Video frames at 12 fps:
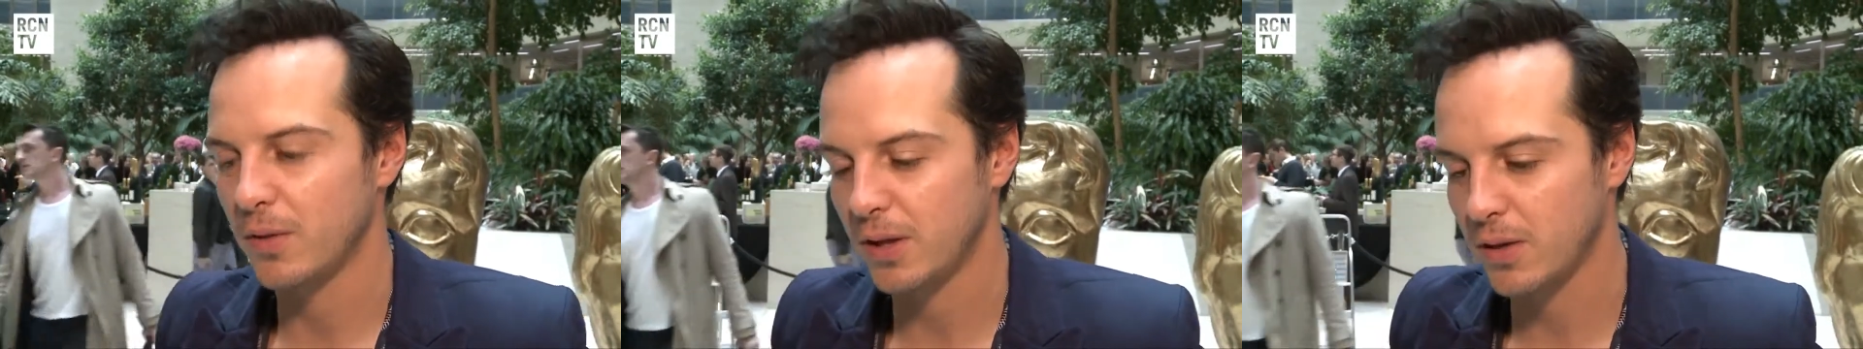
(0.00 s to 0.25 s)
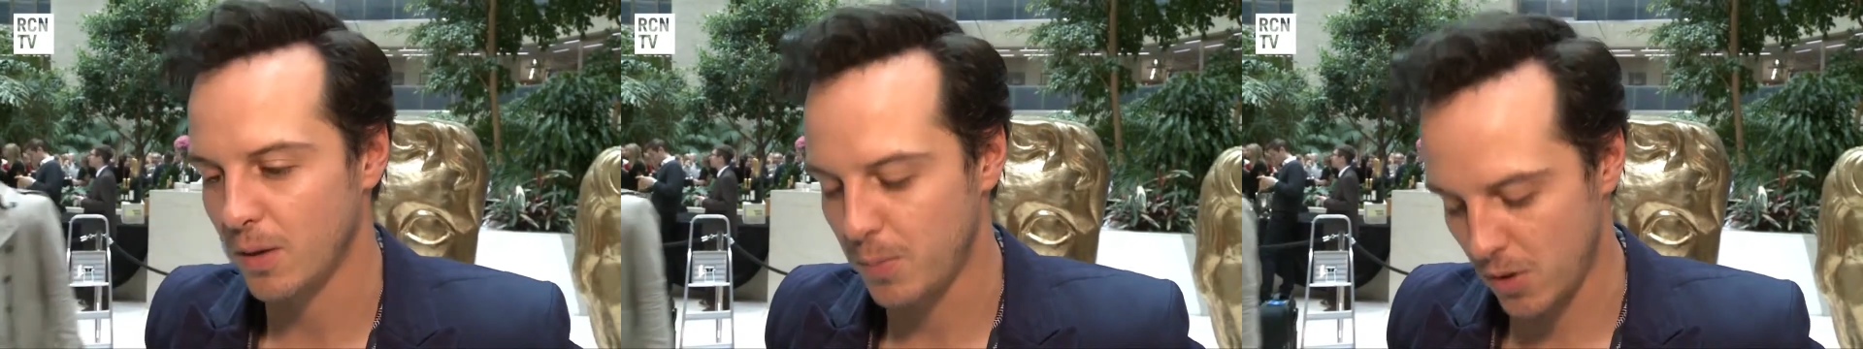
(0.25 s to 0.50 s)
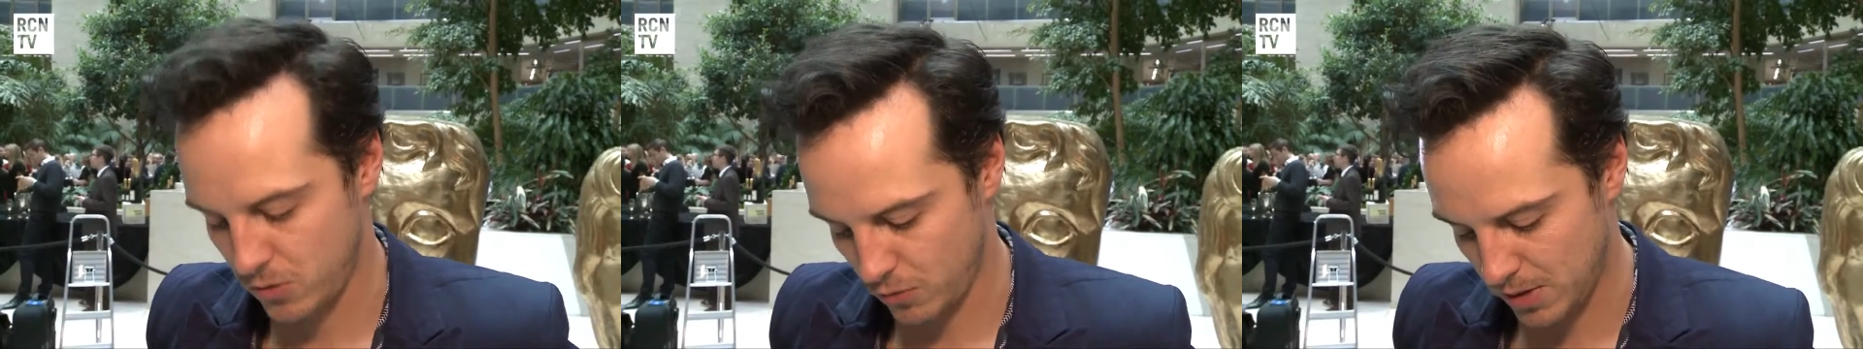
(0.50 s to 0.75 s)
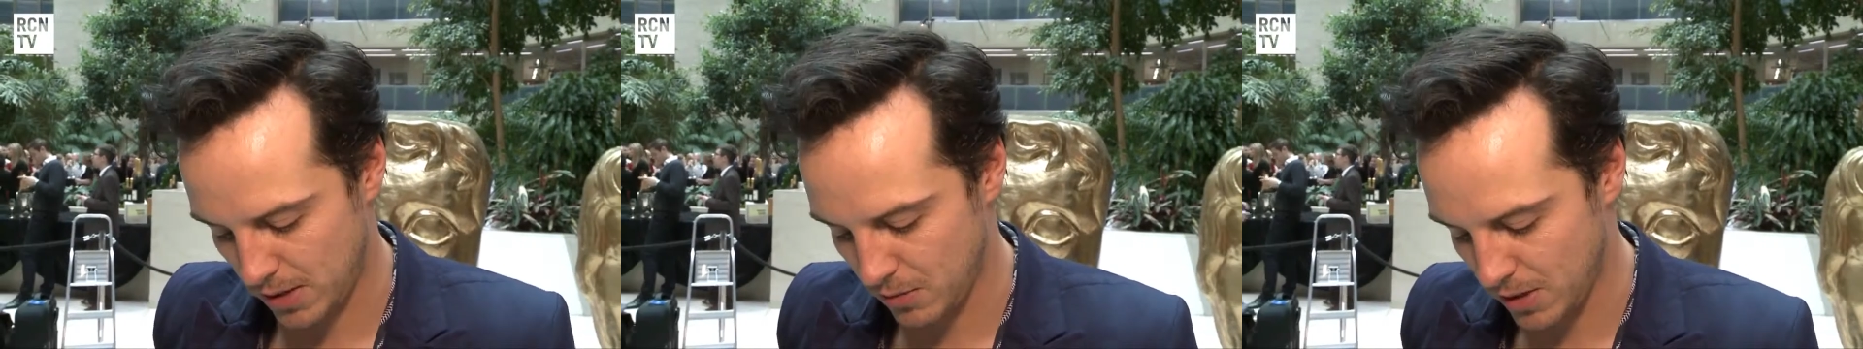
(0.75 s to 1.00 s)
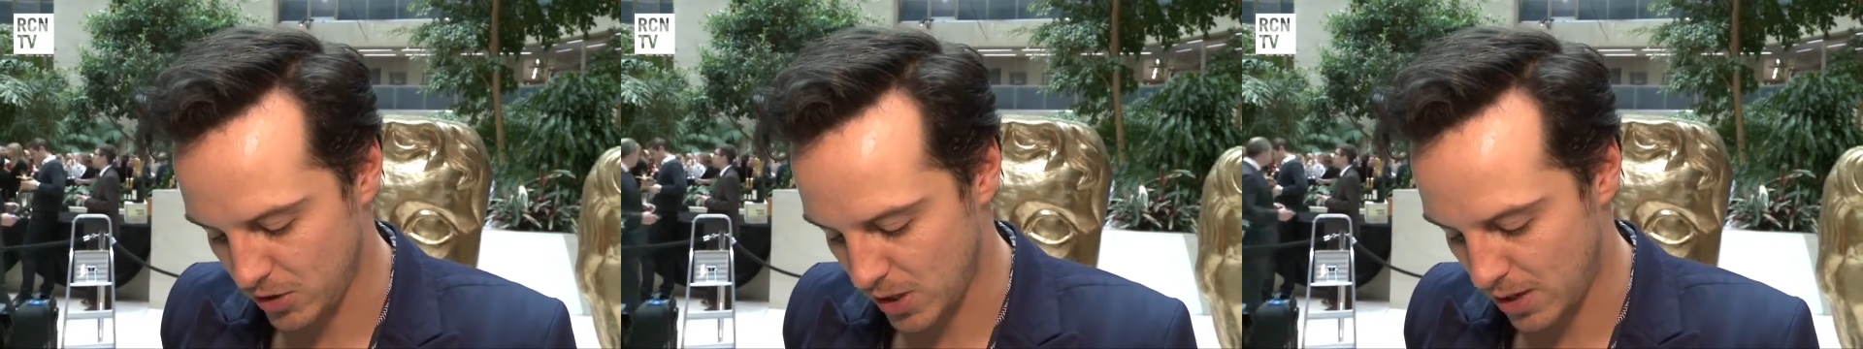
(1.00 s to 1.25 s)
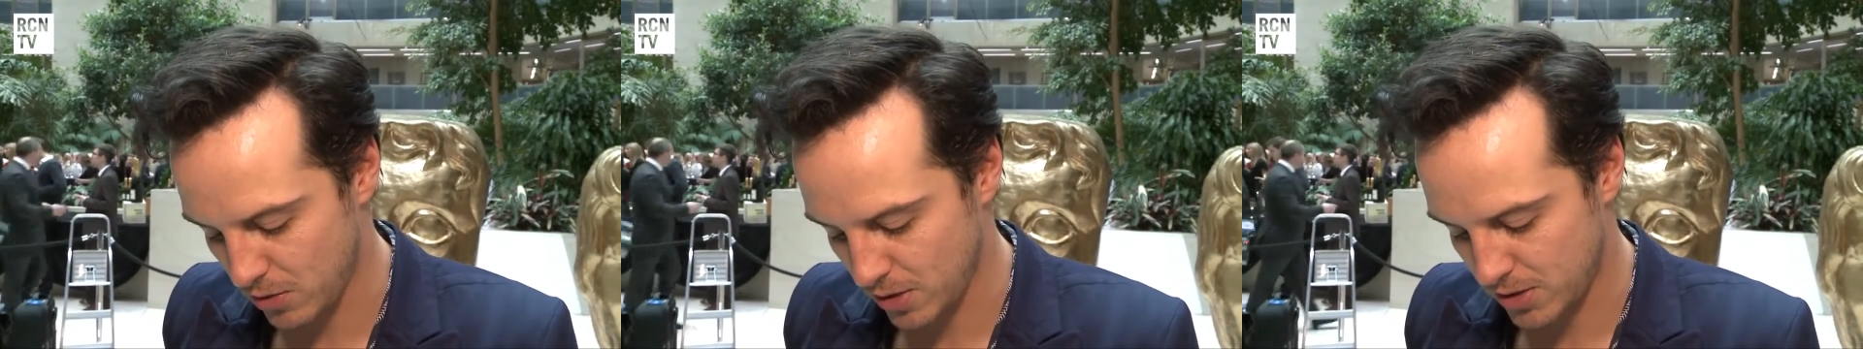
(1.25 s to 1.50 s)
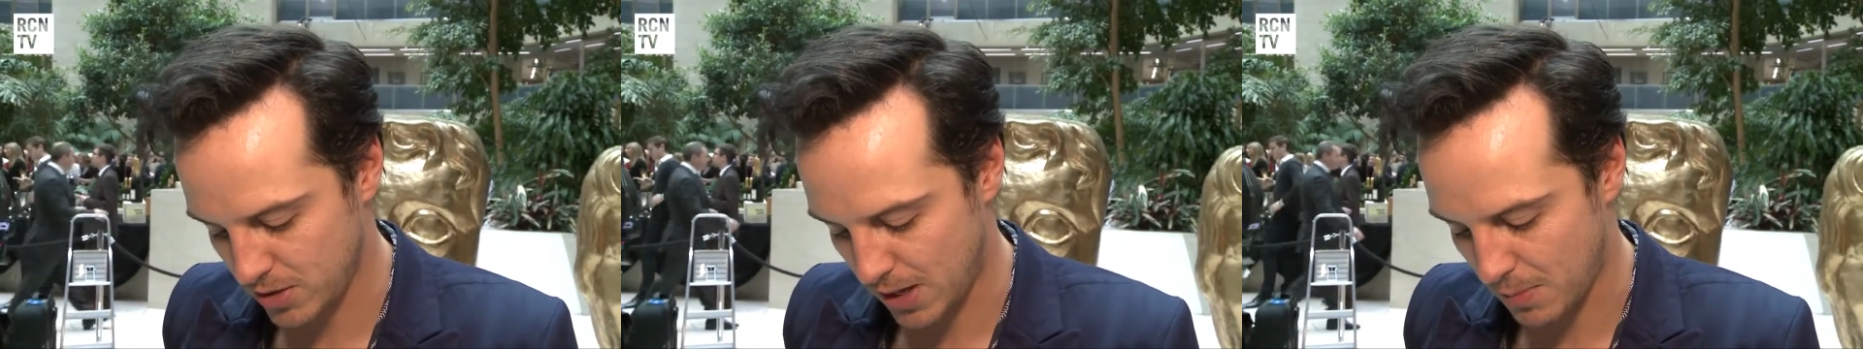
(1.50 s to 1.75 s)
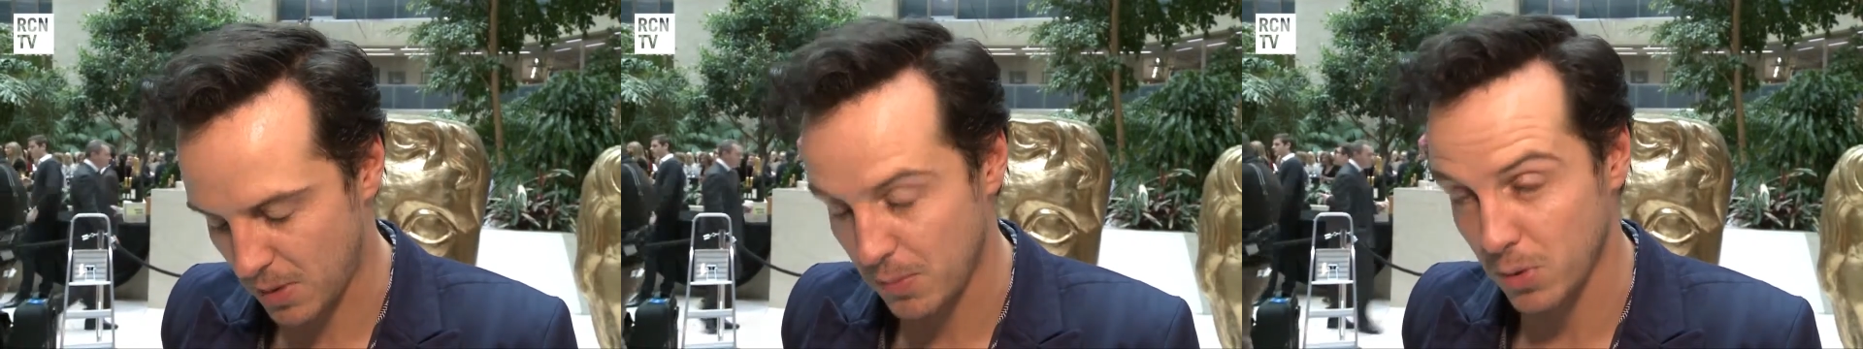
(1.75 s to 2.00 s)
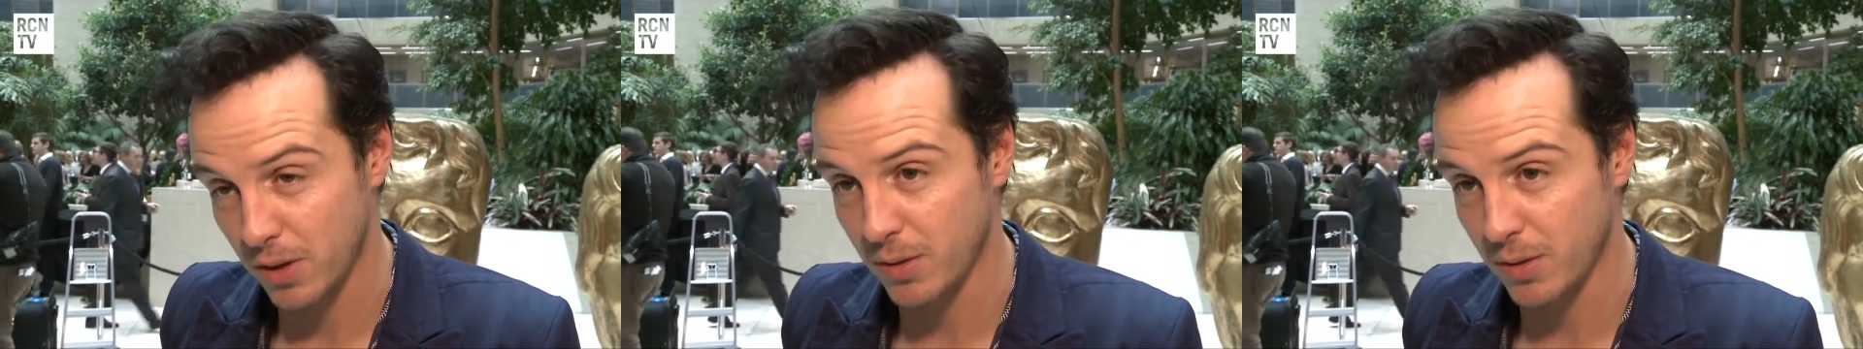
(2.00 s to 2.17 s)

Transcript: I think they're both really, really generous uh, people,